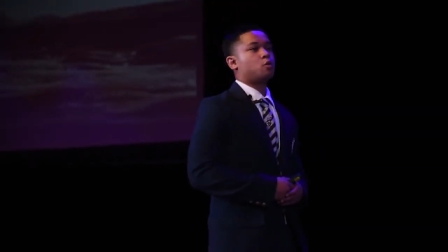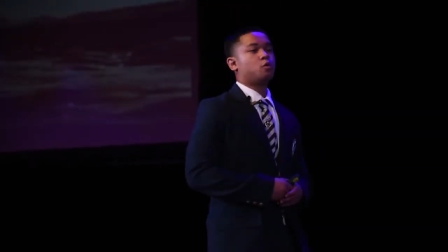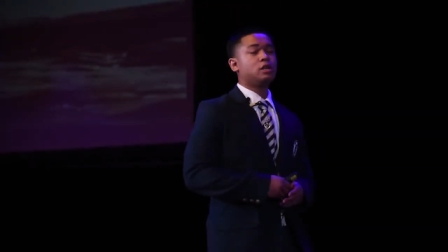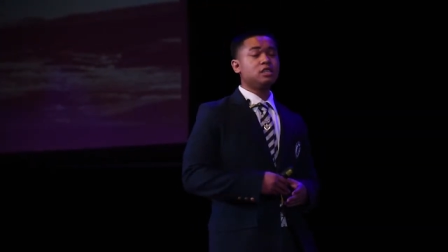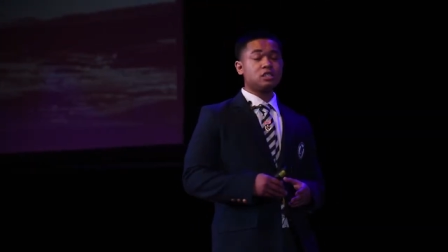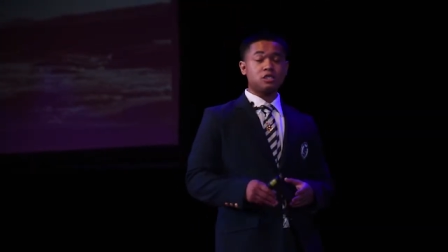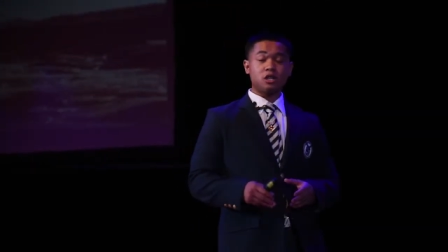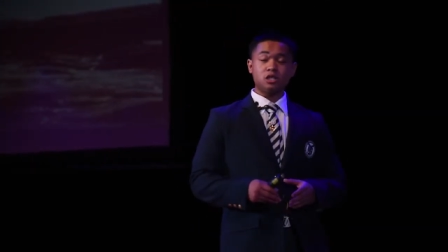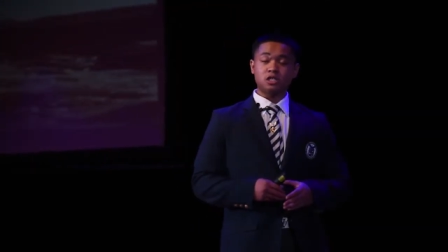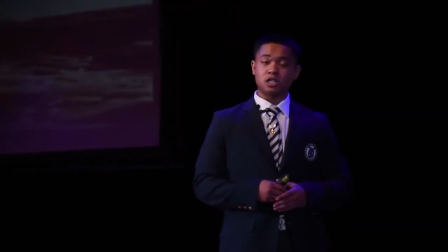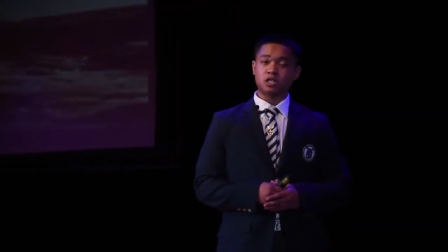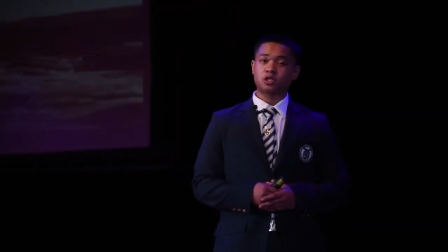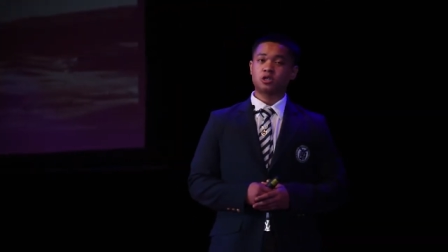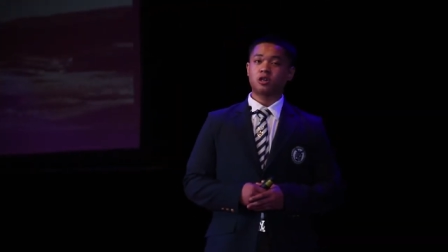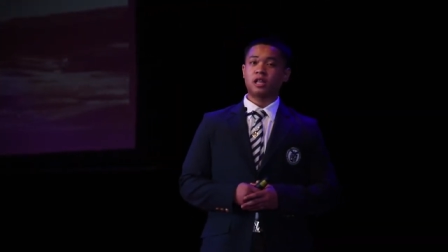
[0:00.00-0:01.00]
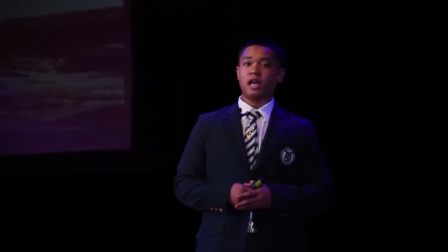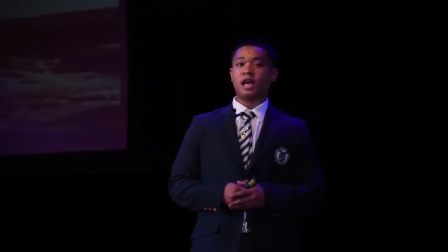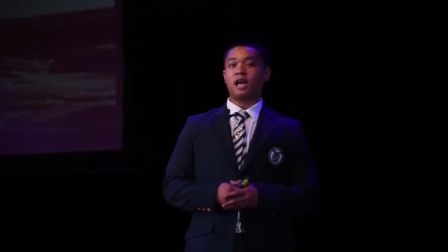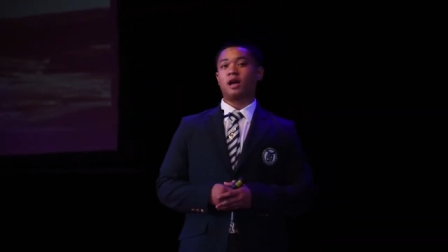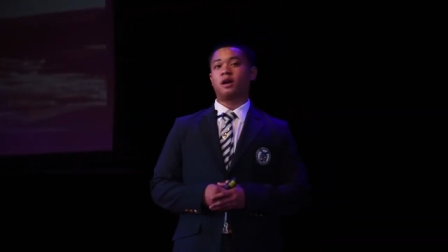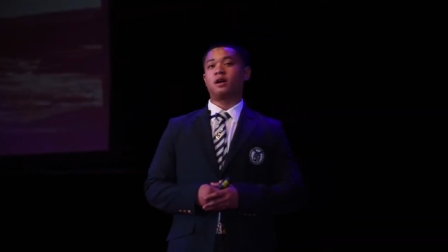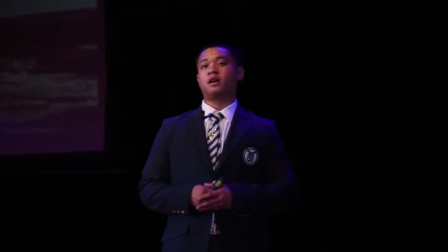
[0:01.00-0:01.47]
Research shows
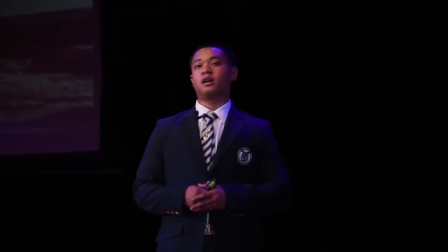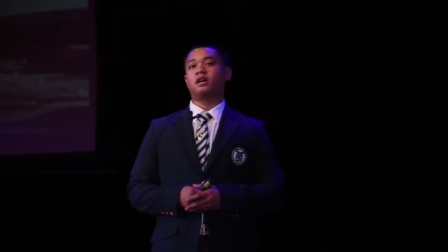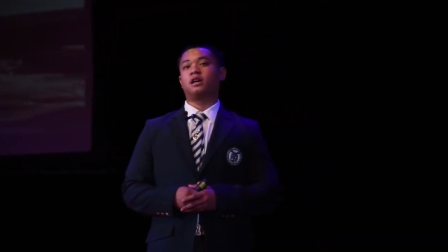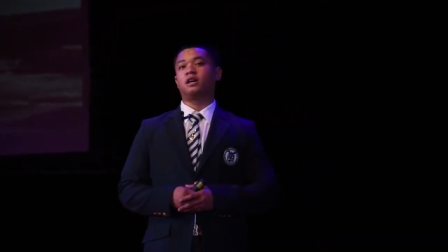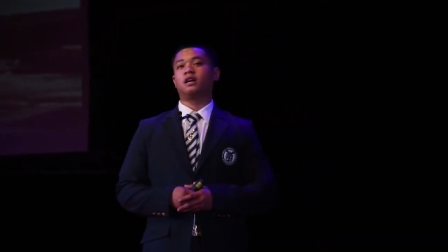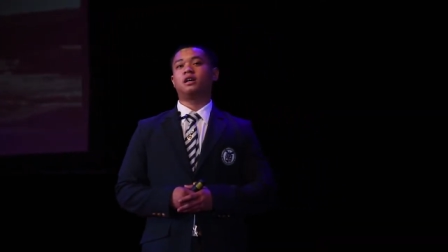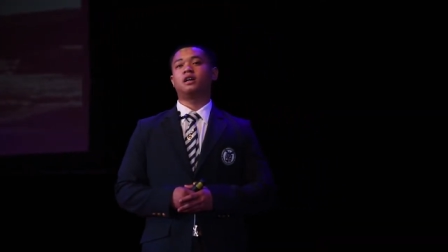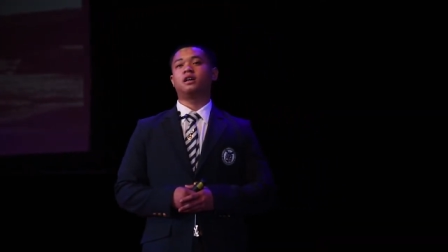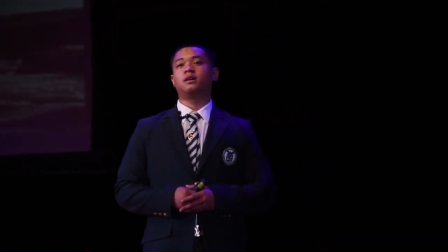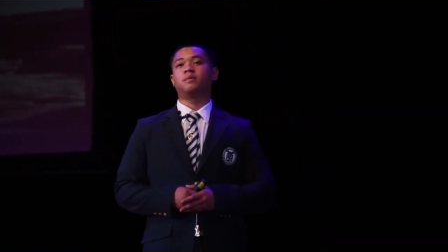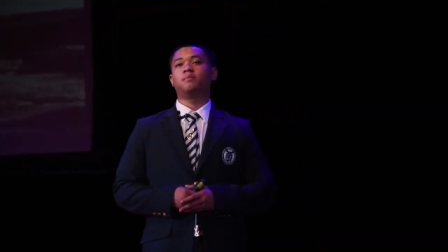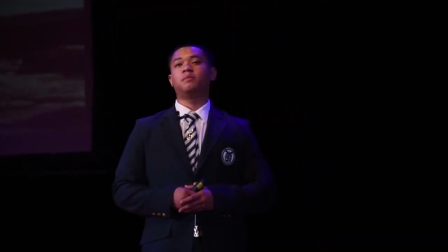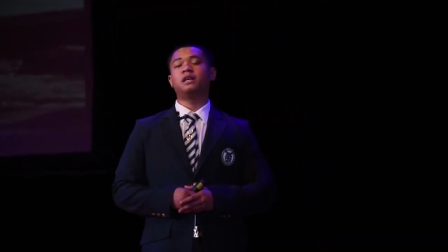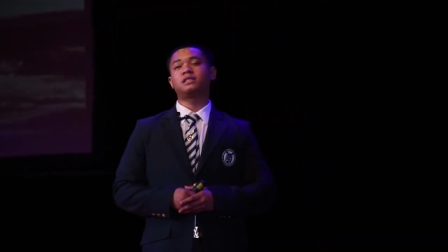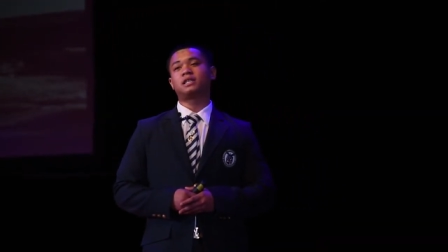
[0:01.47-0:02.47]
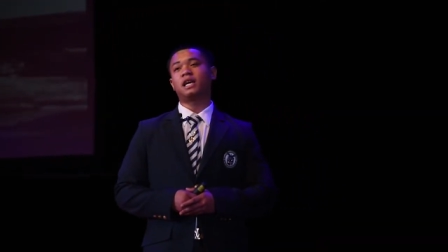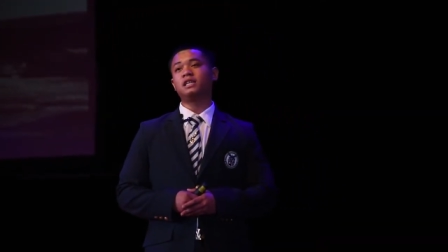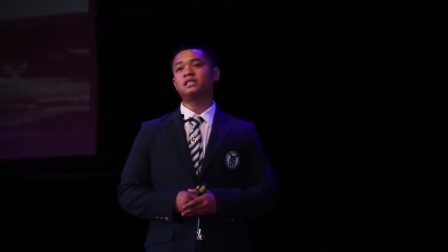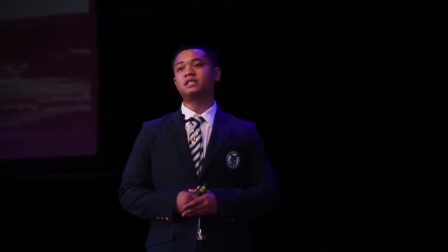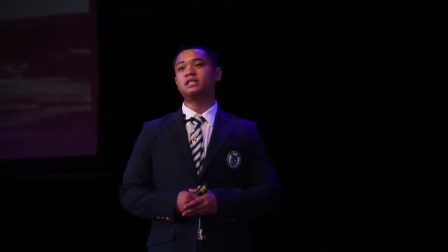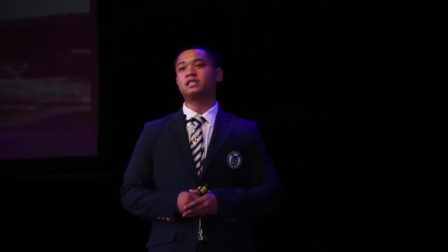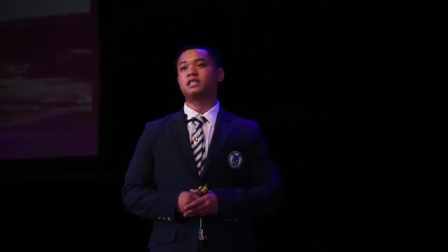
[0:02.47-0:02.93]
that
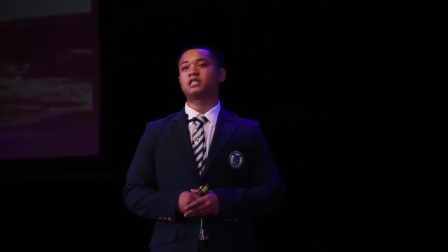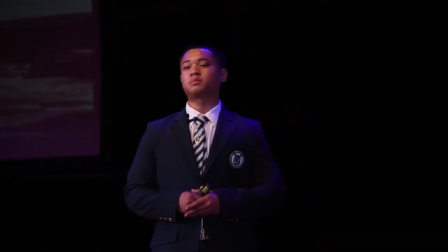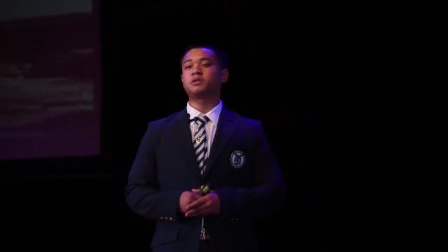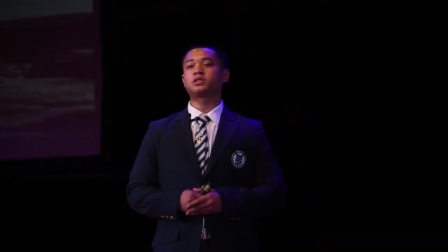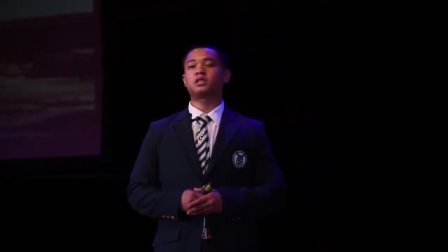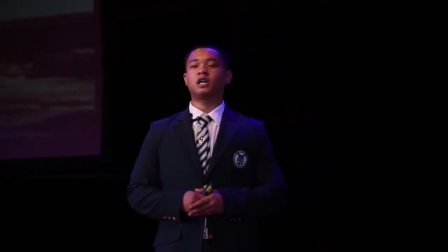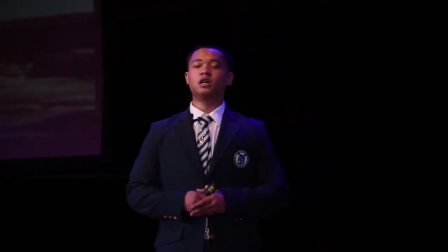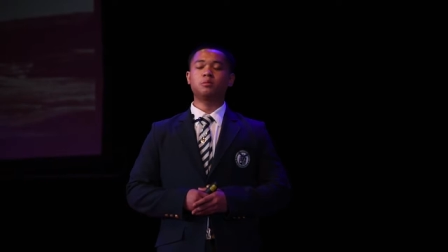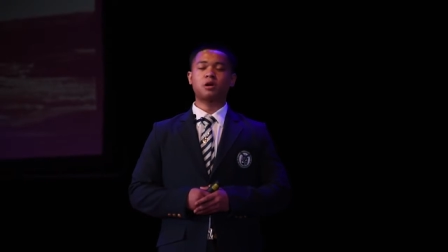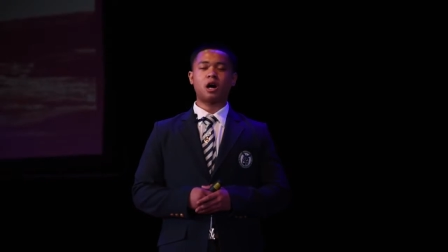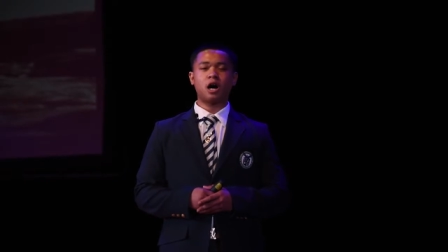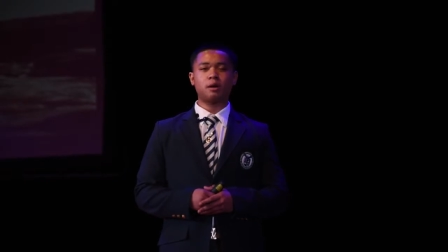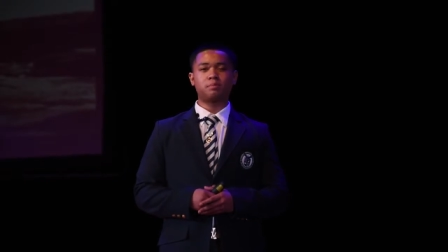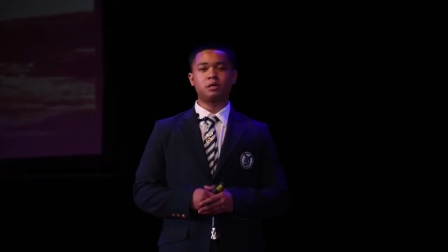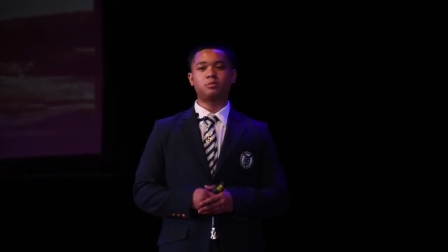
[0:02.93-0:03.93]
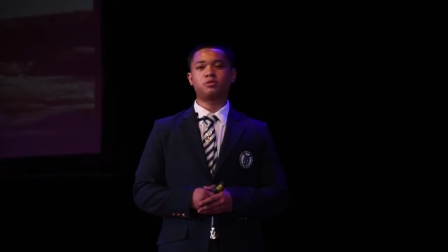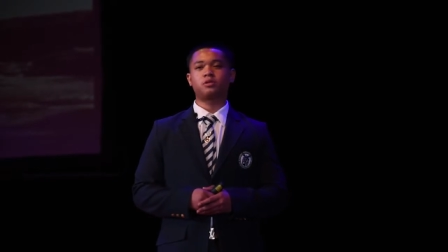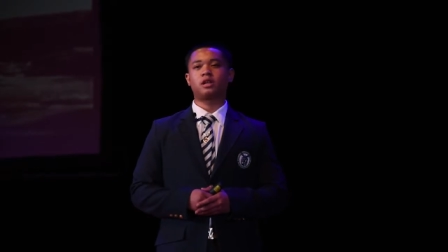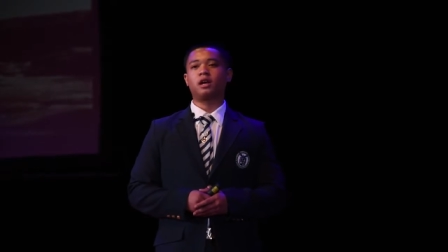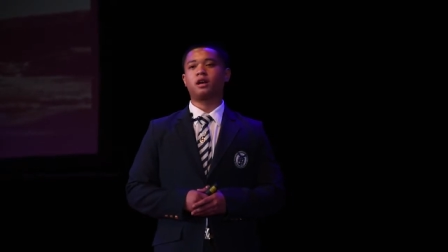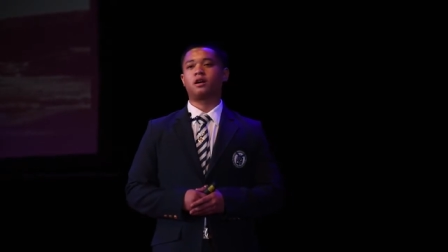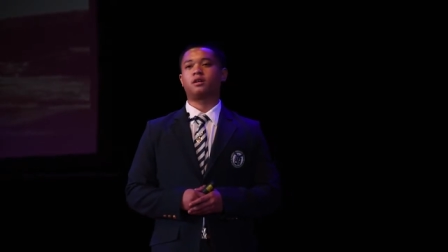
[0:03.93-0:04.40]
meditation is supposed to help calm people
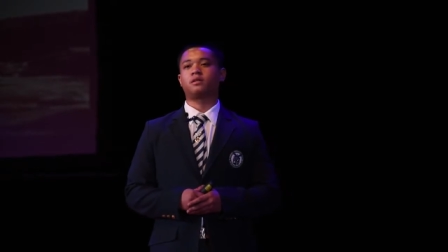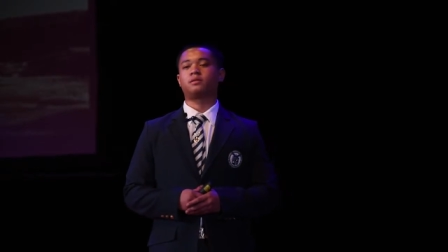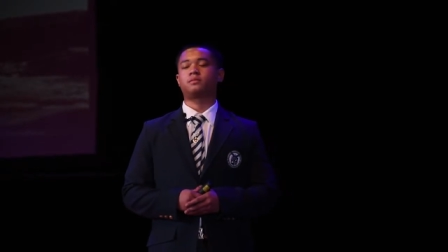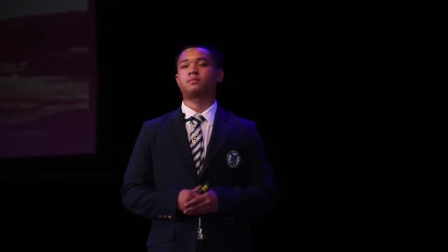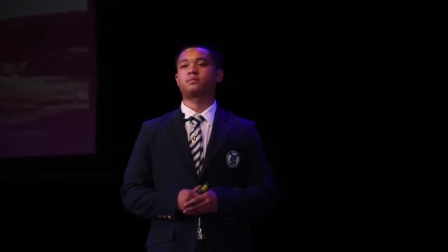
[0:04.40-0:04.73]
down.